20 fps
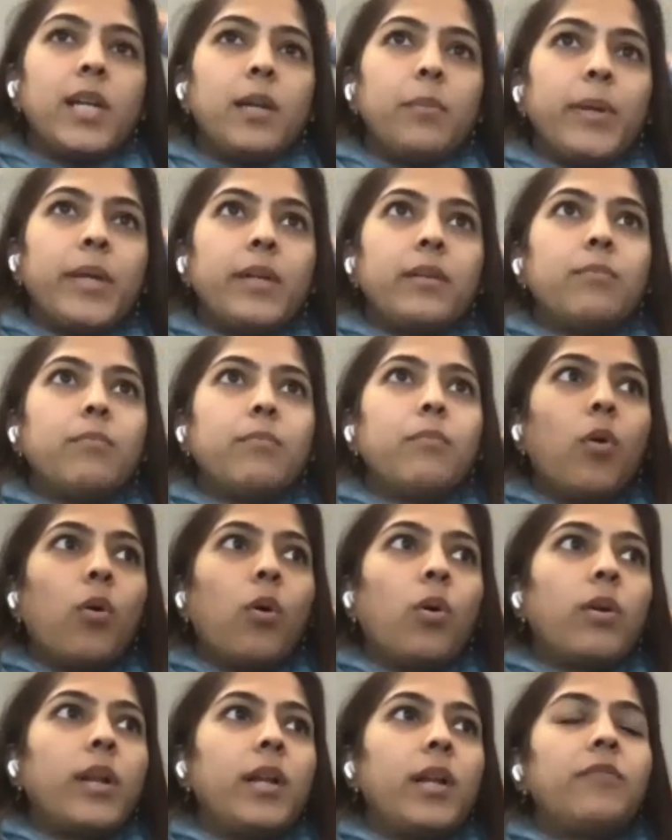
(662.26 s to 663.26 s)
bit
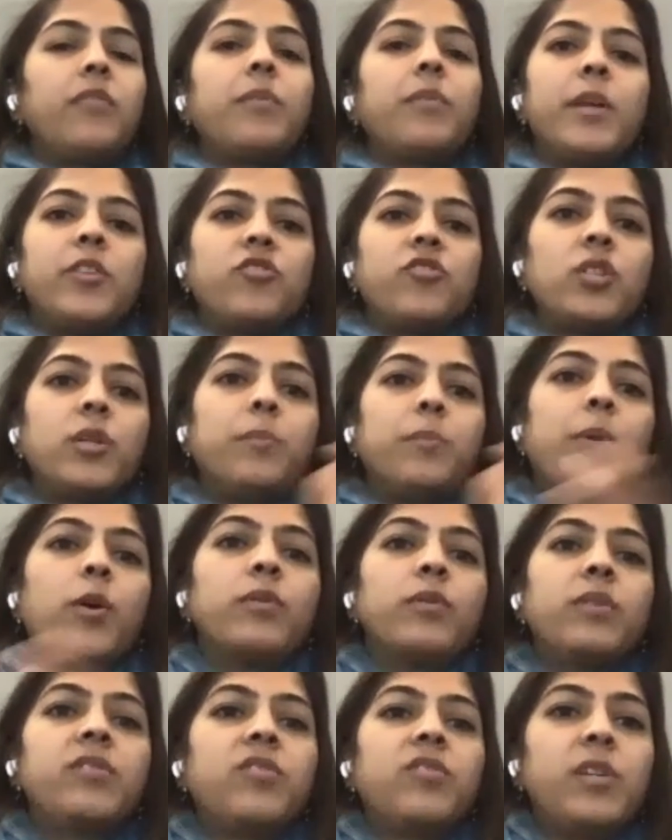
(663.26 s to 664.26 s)
more information
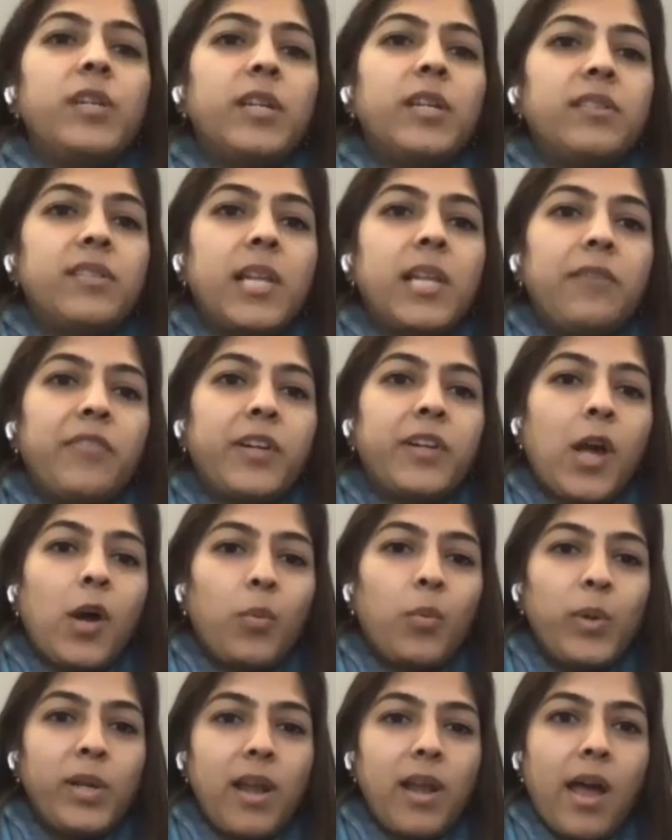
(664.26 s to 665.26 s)
about the screen itself and how
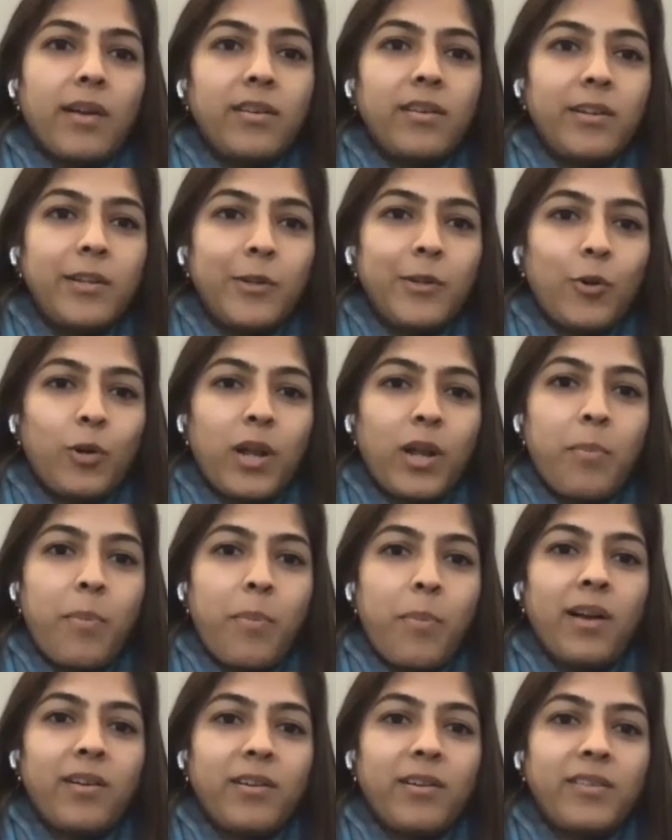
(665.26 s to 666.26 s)
we landed in on
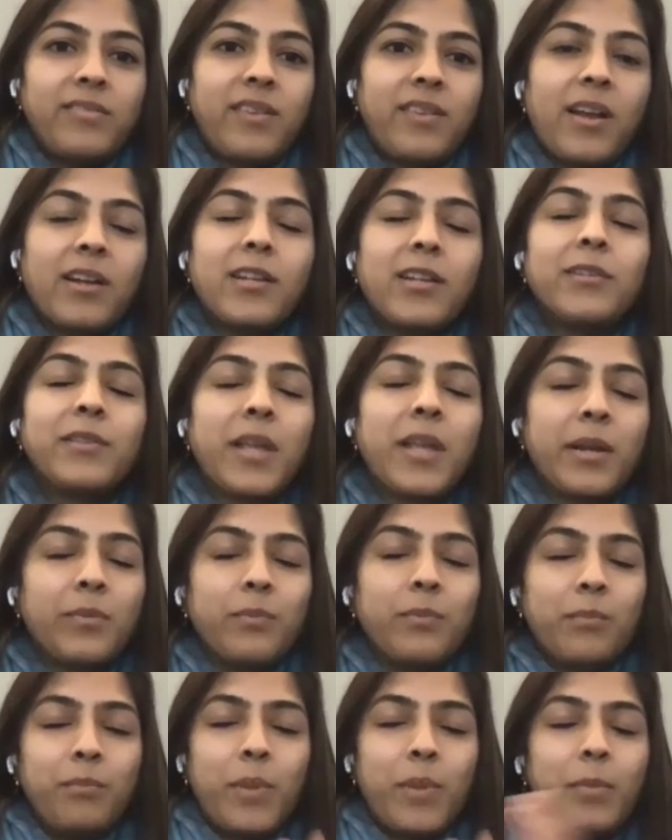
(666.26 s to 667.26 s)
epalrestat, and
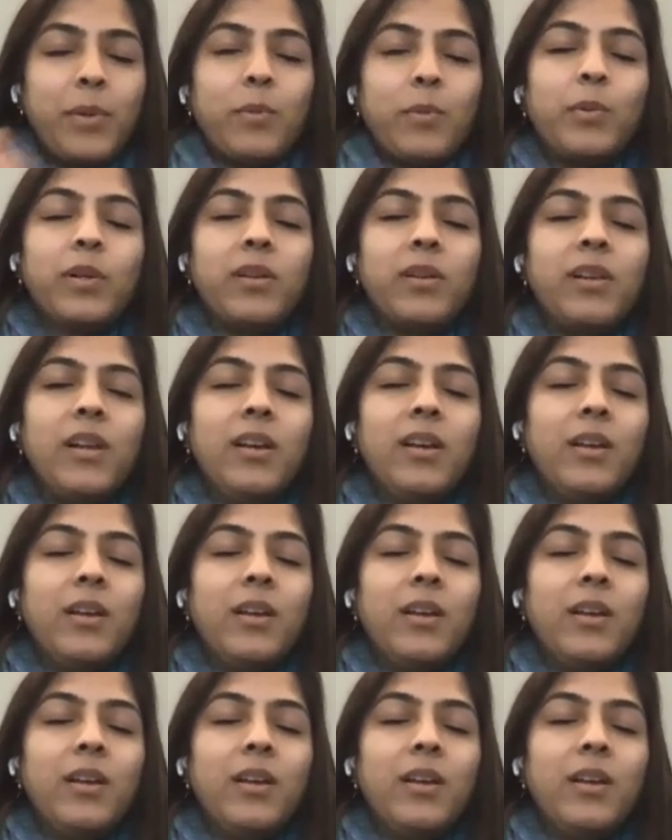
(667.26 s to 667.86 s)
then maybe we'll